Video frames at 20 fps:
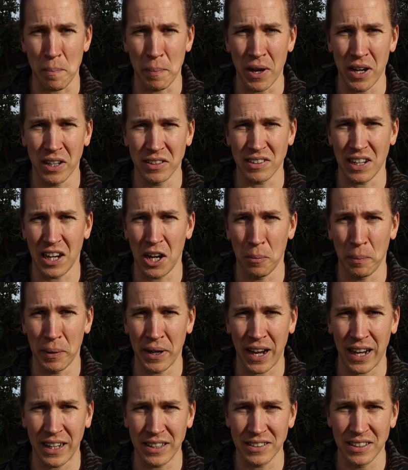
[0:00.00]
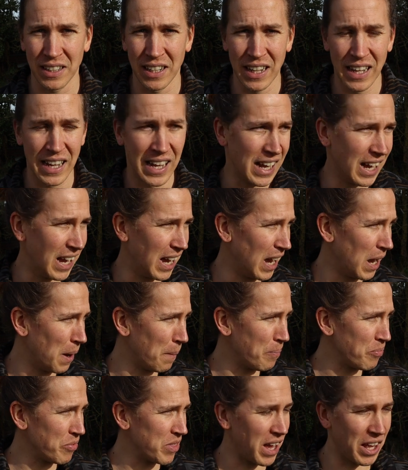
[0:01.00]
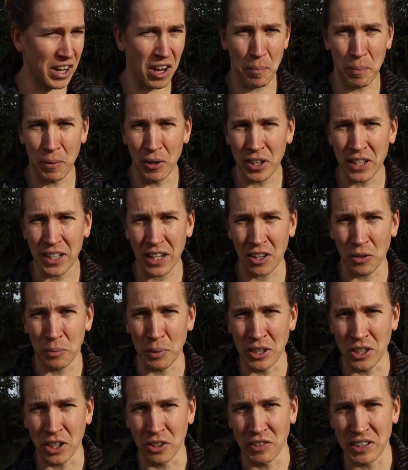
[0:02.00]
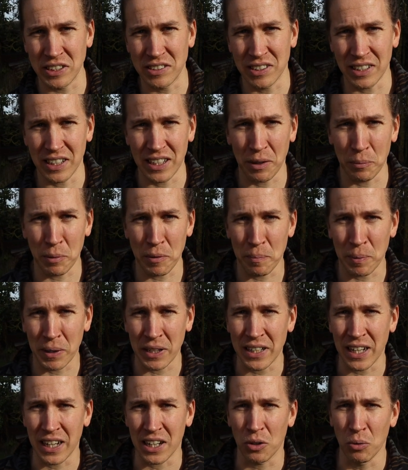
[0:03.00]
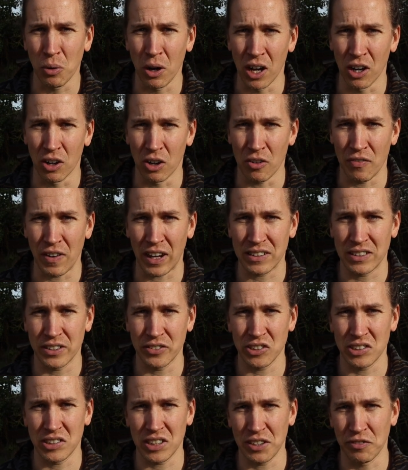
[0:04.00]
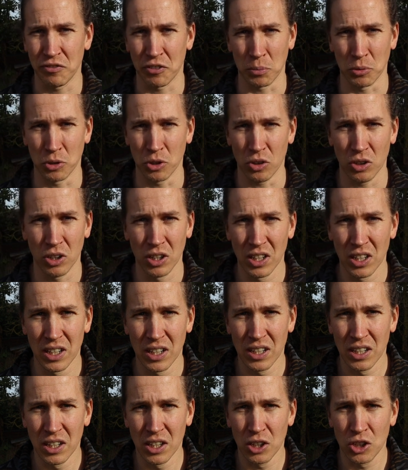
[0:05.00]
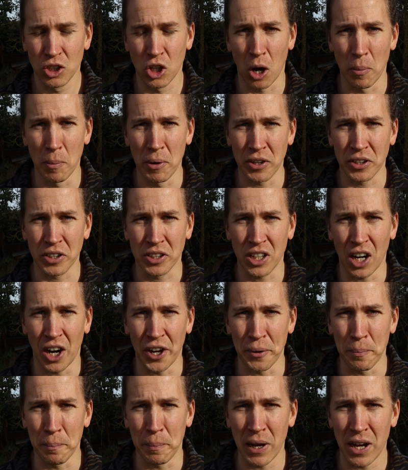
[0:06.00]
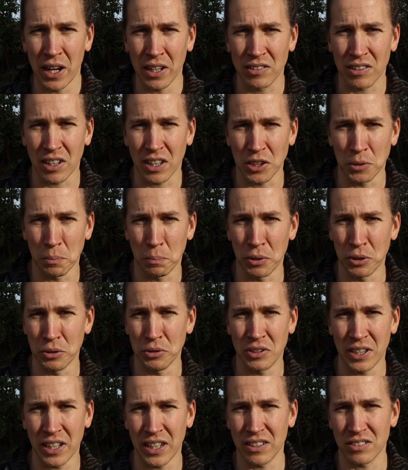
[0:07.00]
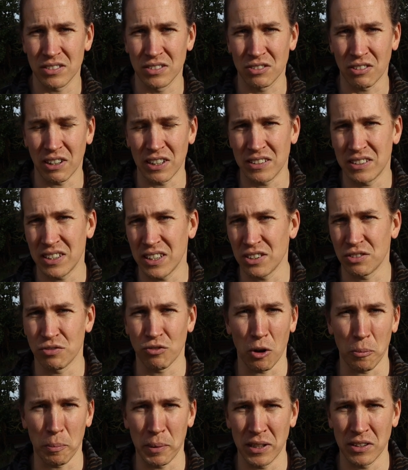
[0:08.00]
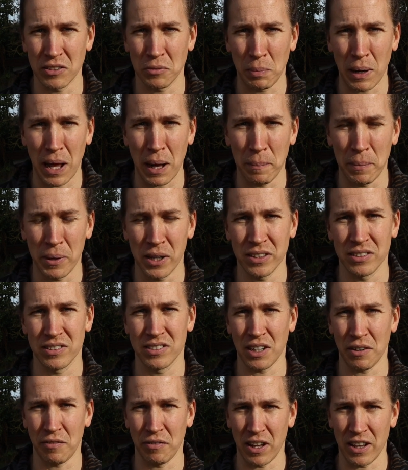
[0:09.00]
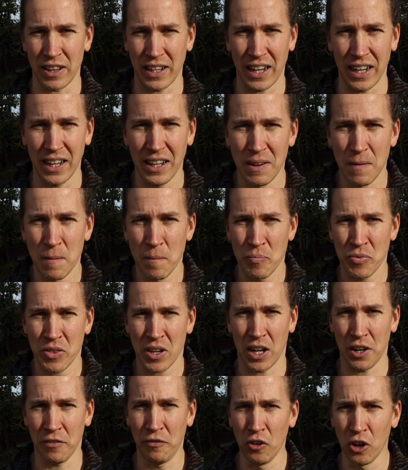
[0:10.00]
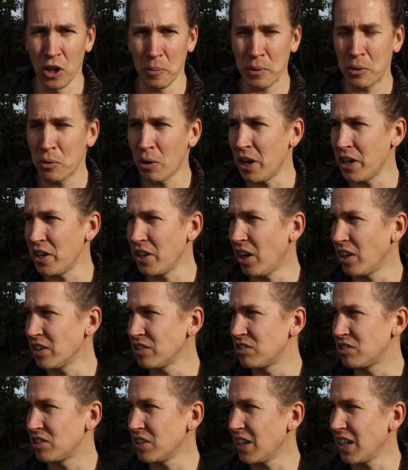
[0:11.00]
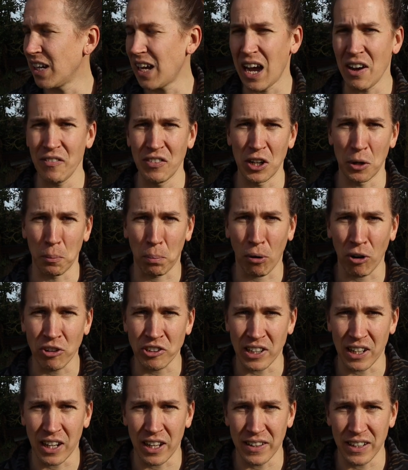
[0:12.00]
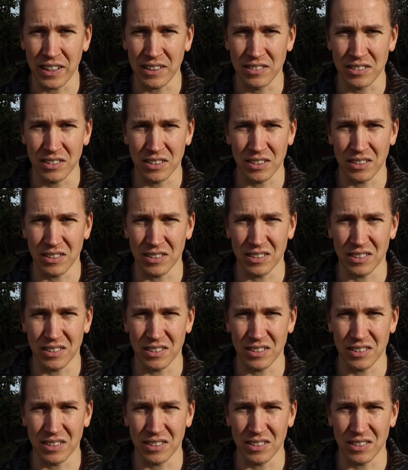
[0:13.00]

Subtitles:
the birds a helping hand. And I've been looking out the window recently and we've been getting quite a lot of activity from your common garden birds like your blue tits, great tits, robins, blackbirds, stuff like that. And I thought it'd be quite nice to have a little project like this